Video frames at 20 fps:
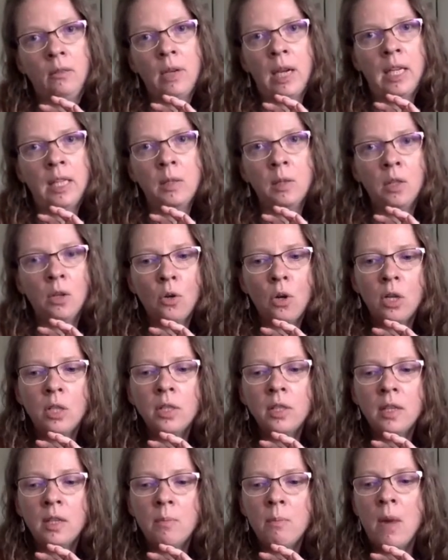has crossed
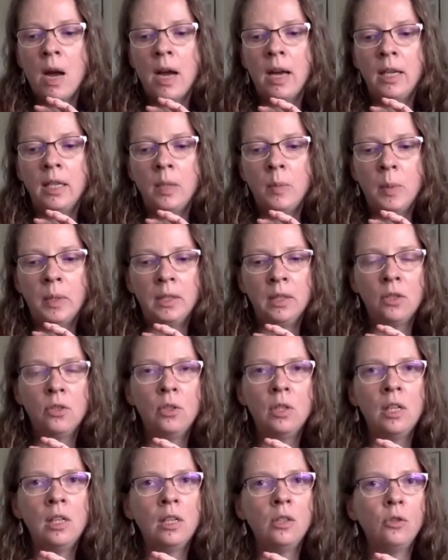her mind, but it's
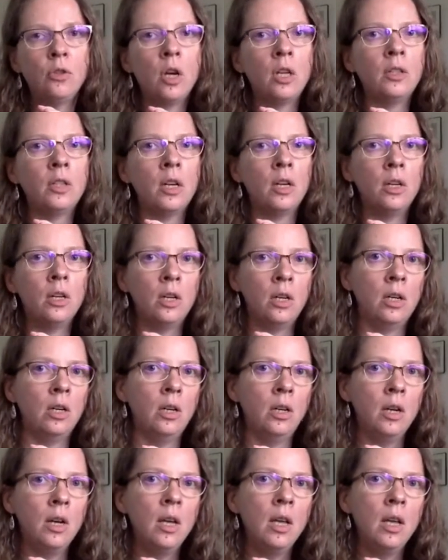really not her.